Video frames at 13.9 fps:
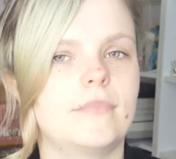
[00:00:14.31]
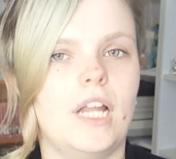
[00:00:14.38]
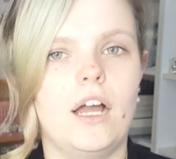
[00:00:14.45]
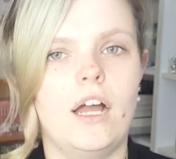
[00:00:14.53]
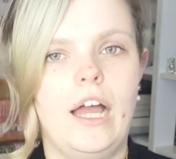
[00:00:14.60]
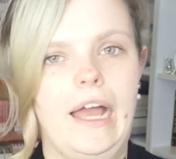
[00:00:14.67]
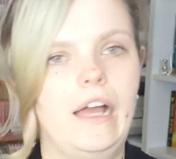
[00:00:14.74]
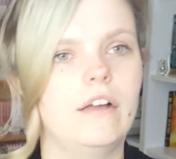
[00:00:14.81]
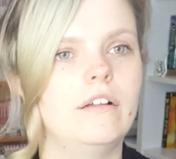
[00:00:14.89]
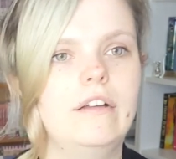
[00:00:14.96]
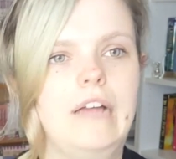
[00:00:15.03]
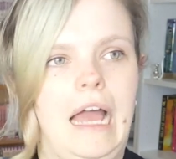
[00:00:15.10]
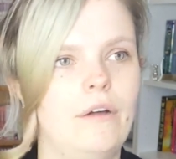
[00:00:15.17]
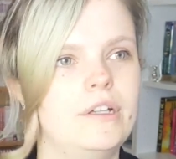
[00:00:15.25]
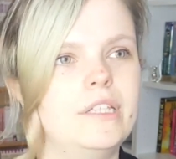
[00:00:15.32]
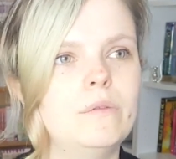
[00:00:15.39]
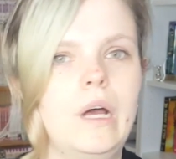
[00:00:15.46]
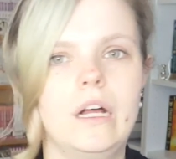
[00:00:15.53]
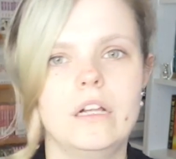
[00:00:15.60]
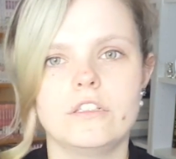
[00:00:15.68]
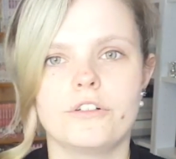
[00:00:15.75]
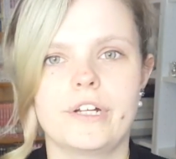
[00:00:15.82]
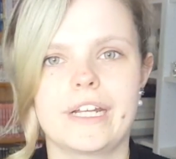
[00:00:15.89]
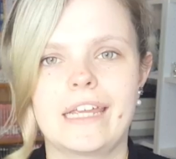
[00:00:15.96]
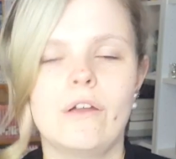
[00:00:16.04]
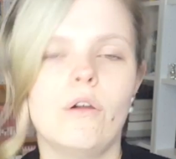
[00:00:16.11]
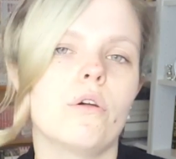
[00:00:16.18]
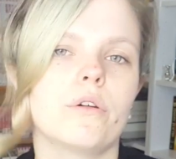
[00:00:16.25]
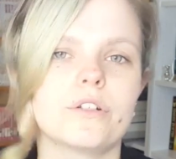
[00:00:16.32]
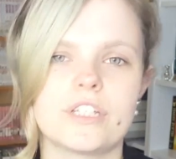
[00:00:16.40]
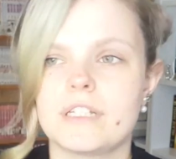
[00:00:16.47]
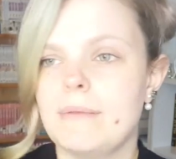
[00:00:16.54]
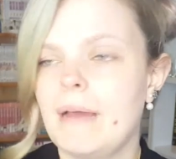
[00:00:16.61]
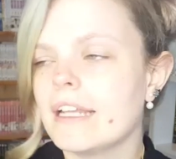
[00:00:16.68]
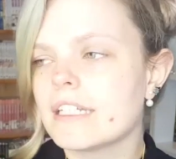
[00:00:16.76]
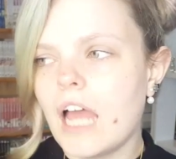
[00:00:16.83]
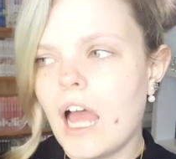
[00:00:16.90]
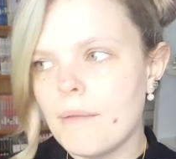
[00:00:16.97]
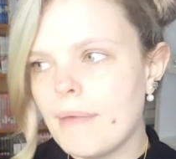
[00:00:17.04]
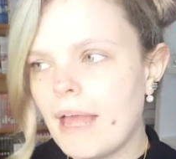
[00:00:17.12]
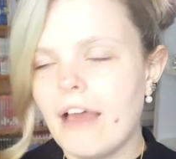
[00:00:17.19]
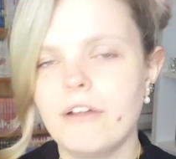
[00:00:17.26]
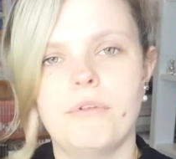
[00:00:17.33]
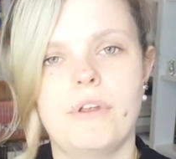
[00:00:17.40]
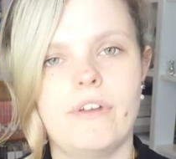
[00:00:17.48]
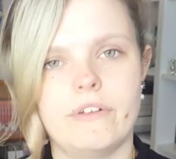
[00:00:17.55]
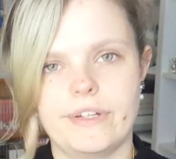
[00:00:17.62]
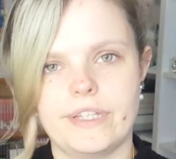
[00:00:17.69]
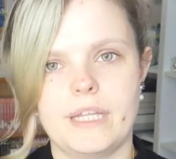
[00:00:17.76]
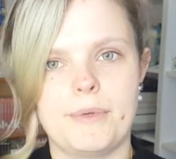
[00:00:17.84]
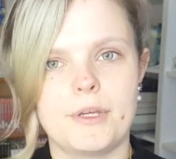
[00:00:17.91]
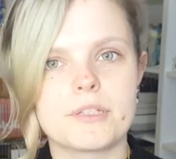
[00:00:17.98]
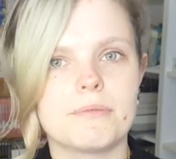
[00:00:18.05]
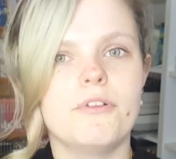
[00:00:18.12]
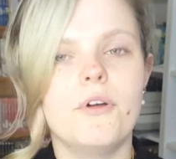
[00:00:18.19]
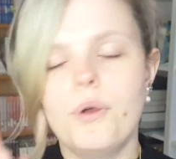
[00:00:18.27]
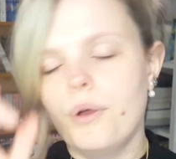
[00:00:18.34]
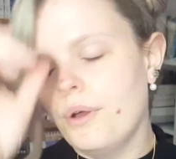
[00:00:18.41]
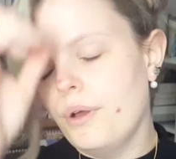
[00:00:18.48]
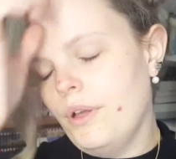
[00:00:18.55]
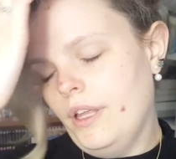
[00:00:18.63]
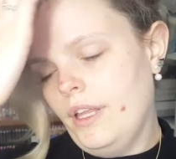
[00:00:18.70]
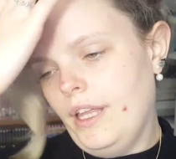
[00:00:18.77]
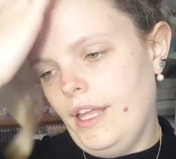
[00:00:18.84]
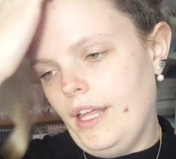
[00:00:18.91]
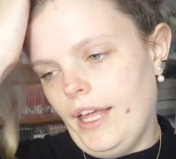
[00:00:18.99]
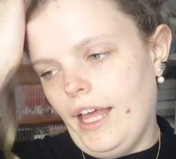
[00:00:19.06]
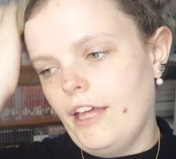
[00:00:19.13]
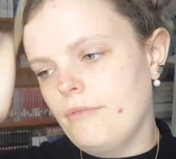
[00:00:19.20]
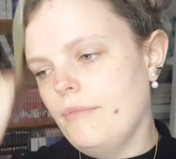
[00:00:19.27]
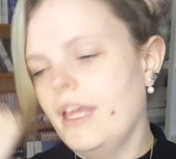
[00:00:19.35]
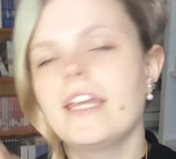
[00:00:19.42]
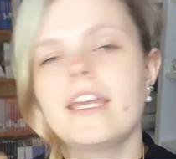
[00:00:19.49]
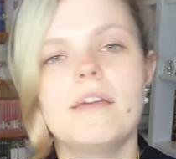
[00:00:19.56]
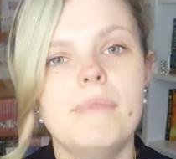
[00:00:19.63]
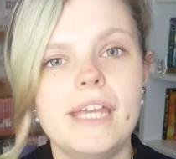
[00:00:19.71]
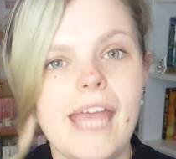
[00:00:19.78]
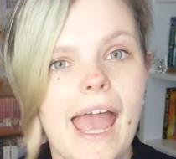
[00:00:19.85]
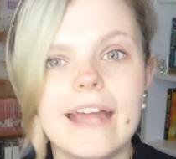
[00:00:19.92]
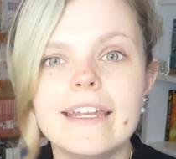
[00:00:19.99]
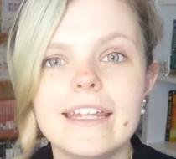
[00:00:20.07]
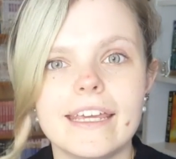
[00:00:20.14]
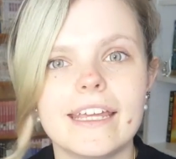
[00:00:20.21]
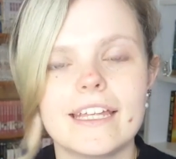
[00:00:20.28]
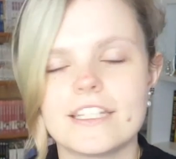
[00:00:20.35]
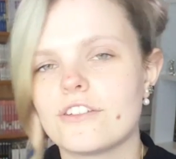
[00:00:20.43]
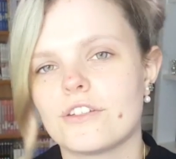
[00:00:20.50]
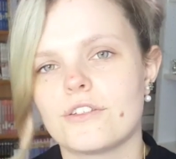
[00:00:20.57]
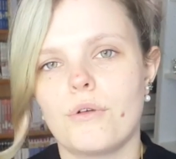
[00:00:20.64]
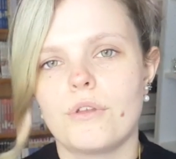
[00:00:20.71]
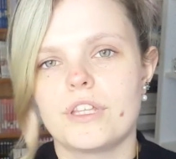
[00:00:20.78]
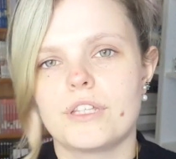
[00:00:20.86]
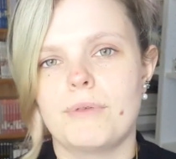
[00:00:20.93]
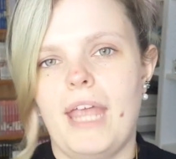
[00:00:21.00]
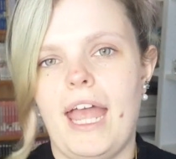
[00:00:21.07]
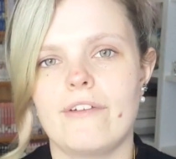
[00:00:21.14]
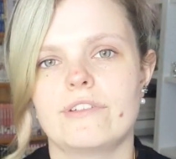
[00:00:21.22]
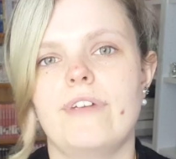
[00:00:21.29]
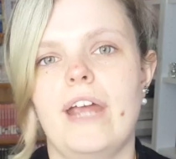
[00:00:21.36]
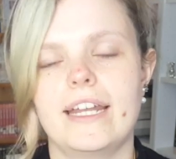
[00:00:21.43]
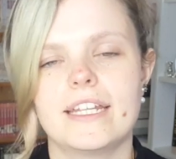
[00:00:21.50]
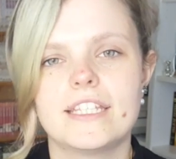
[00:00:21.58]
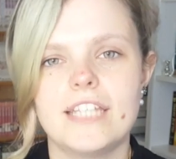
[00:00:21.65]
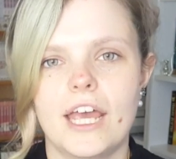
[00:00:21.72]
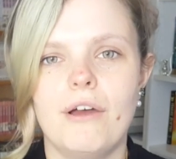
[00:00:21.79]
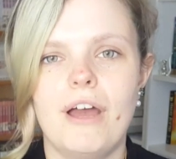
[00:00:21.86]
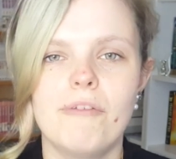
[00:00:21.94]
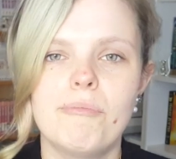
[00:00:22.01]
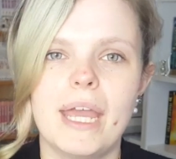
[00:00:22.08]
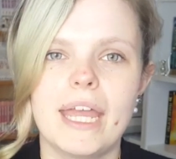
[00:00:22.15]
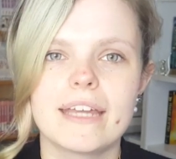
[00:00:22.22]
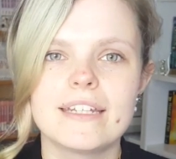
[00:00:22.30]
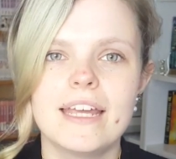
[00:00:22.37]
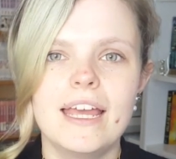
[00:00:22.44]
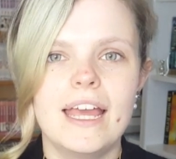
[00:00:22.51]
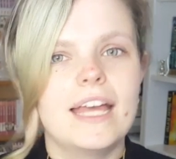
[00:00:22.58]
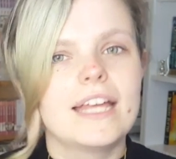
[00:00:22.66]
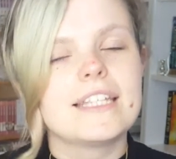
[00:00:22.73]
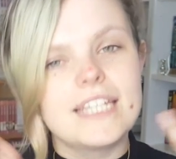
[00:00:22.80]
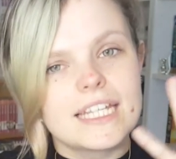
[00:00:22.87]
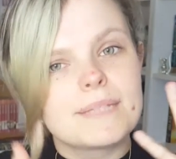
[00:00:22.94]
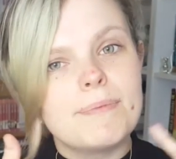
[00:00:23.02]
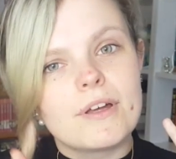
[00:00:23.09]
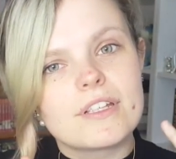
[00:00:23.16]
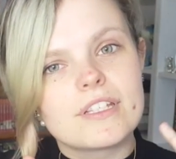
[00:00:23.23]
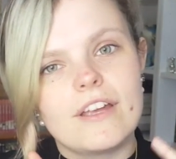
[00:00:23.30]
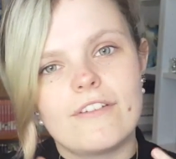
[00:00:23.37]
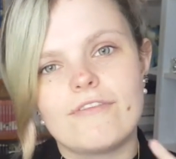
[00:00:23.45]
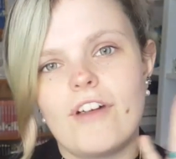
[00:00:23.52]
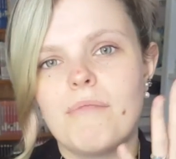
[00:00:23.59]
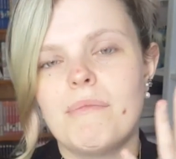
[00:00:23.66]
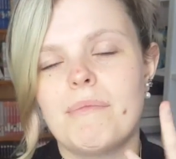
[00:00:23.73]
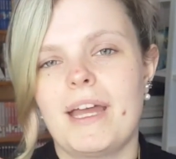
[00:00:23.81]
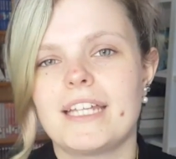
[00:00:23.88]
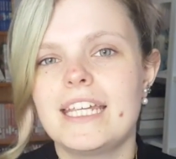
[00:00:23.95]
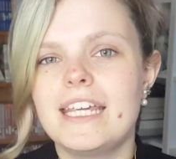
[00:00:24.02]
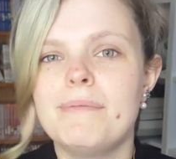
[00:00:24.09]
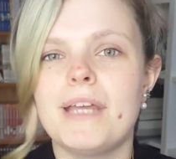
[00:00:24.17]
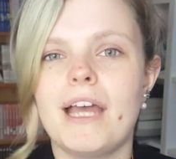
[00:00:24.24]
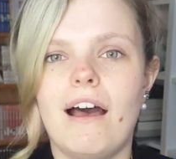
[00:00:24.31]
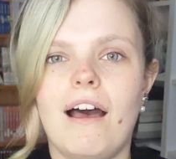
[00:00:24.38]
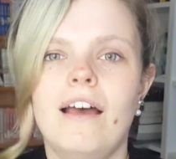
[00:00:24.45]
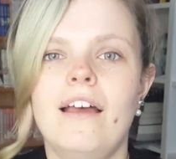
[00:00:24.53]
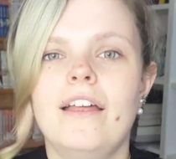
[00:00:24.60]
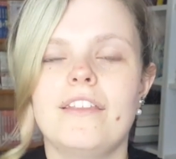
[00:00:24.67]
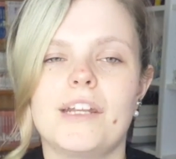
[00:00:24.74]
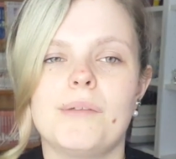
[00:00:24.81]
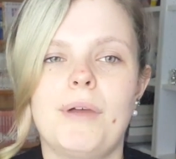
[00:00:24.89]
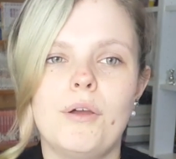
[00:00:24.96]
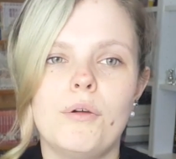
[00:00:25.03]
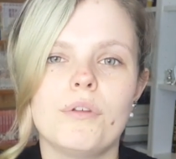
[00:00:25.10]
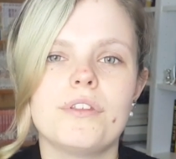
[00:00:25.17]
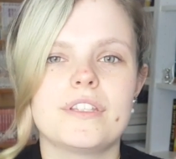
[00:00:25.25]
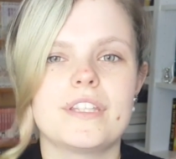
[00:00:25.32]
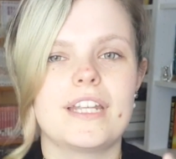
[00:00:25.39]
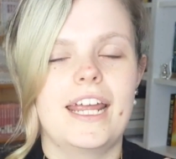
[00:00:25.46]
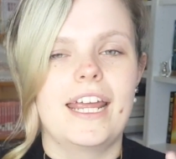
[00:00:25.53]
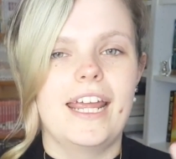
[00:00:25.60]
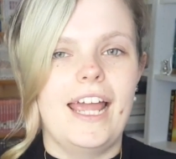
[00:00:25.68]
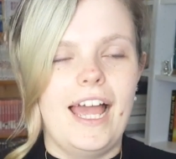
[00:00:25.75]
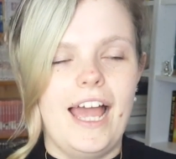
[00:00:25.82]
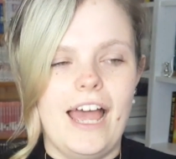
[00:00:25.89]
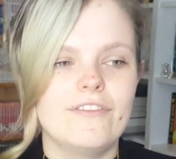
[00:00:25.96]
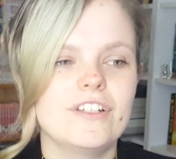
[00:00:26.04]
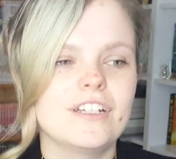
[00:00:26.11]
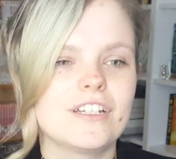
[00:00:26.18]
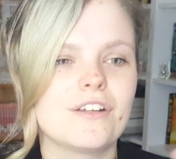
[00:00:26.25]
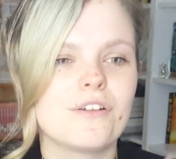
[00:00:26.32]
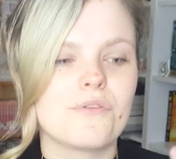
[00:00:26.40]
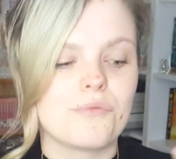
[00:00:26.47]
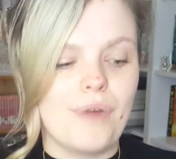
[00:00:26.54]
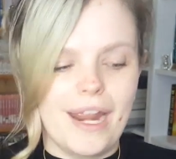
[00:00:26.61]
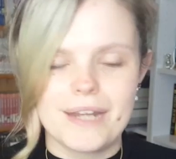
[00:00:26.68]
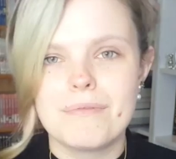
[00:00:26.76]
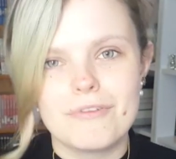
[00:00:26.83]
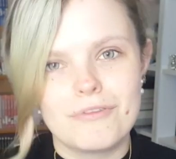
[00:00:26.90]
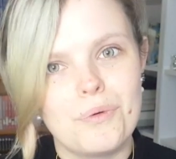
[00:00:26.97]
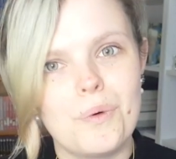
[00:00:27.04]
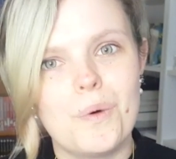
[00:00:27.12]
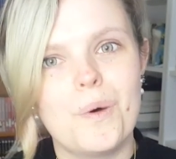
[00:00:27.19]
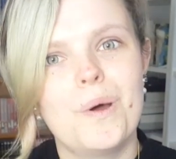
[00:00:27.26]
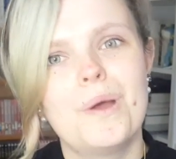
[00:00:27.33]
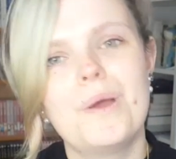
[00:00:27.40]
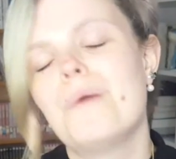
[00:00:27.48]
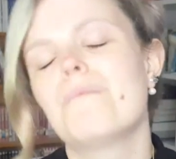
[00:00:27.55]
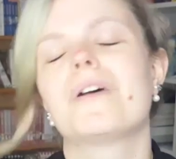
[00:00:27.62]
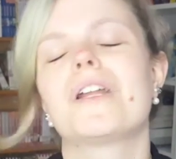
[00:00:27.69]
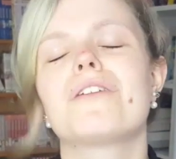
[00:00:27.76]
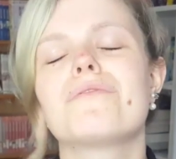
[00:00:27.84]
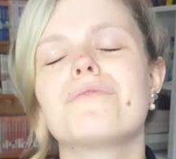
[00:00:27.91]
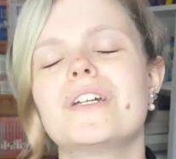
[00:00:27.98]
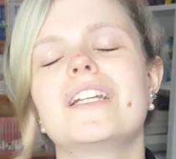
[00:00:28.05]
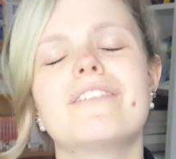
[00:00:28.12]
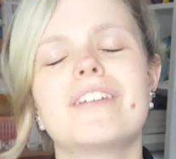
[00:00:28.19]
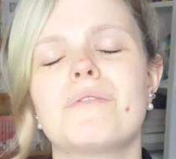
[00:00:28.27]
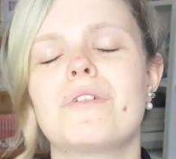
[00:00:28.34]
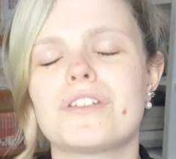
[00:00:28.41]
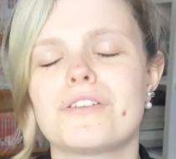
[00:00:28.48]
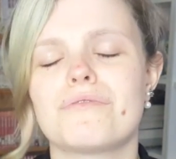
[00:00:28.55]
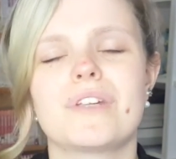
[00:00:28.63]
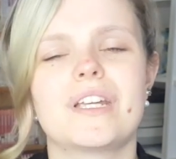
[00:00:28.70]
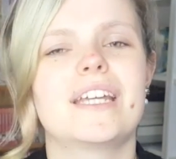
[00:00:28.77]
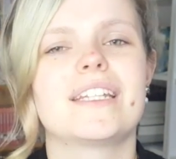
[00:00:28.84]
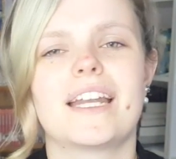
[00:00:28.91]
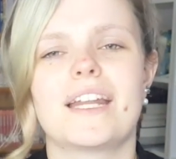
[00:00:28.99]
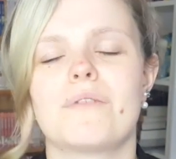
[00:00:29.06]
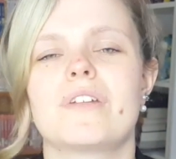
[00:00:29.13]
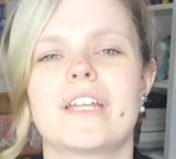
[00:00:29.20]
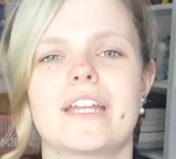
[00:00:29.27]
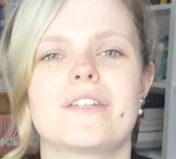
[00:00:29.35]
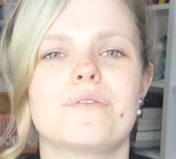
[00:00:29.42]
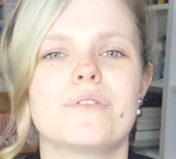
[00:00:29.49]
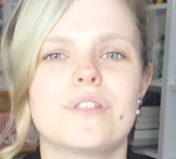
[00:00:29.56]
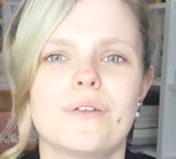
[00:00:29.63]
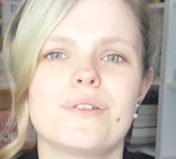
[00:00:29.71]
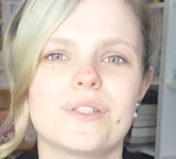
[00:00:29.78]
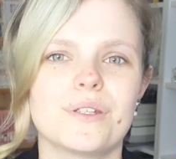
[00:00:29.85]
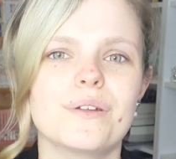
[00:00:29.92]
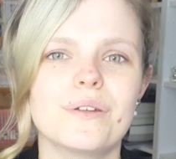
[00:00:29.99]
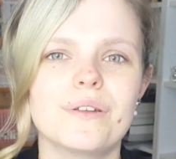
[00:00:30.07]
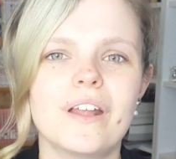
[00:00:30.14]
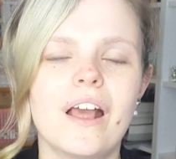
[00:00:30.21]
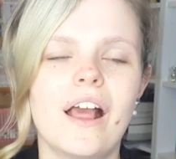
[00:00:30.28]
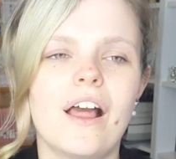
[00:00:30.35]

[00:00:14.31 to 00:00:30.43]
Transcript: are out in the world already or just about to come out and we've not read their books before. It can be any, it's just authors we haven't read. So I've picked 6 books from my TBR that are by authors that I haven't read before, but I really want to read and I want to get to so soon.